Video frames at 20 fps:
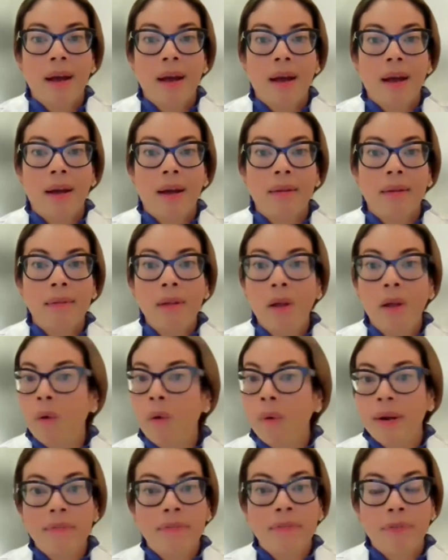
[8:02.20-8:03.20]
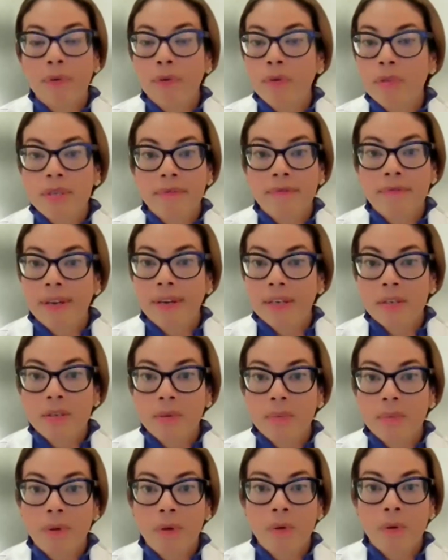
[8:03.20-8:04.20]
low in fruits and
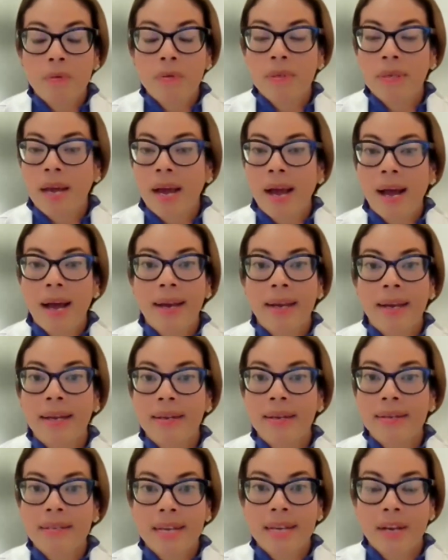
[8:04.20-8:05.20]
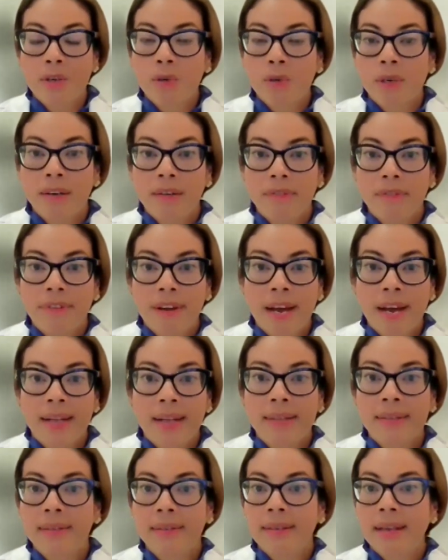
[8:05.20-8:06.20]
vegetables, high in saturated
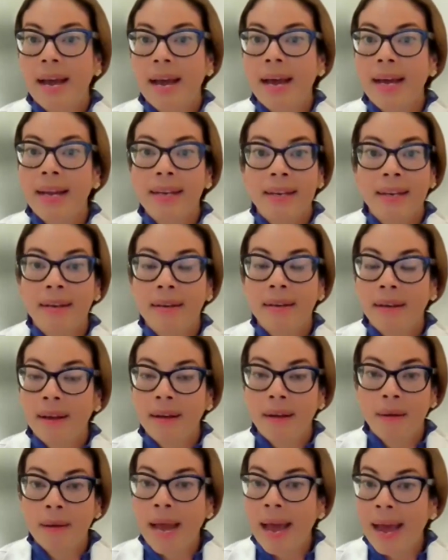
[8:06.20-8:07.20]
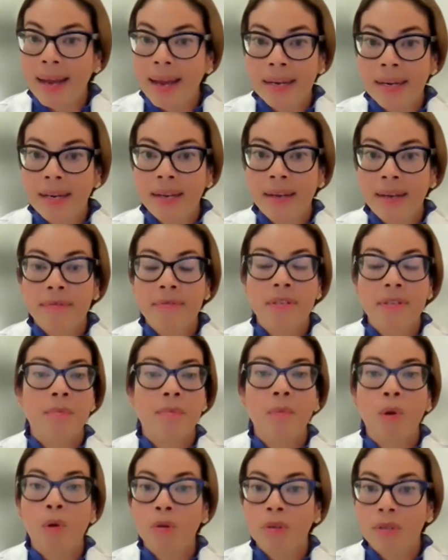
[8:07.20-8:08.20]
fats, additives,
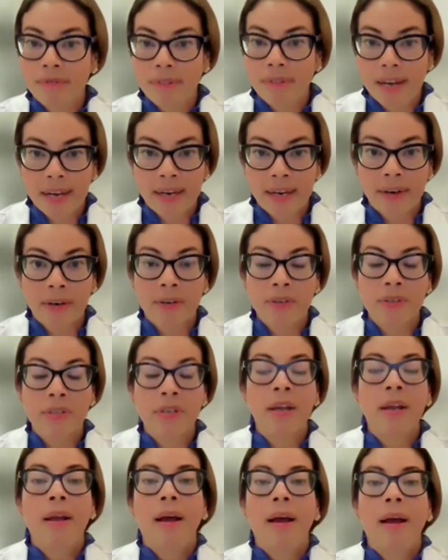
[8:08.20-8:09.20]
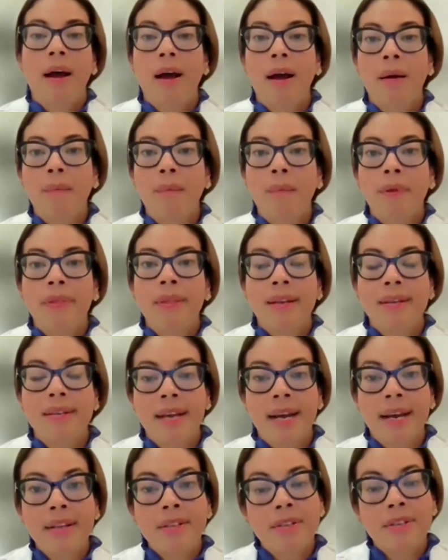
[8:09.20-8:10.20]
emulsifiers, that
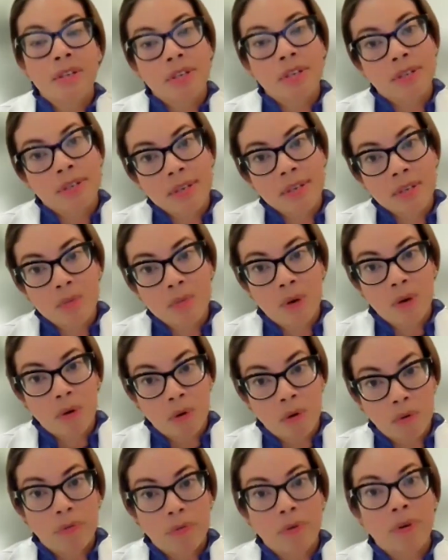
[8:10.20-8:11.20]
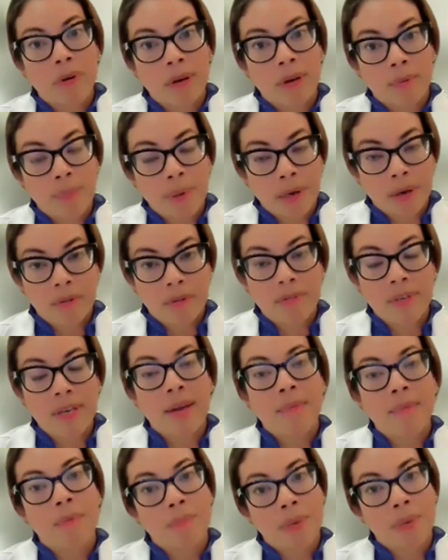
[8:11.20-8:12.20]
diets such as this one over a period of
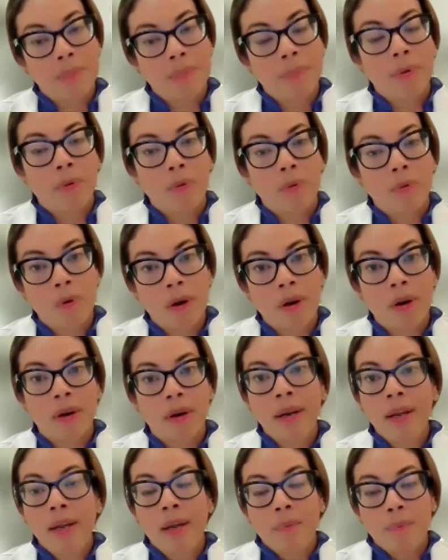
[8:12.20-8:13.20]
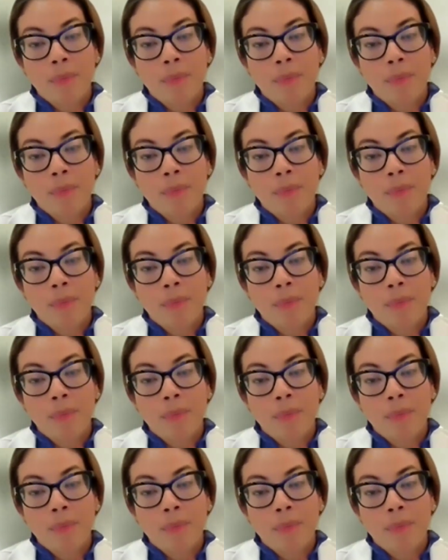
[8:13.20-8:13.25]
time, and people who are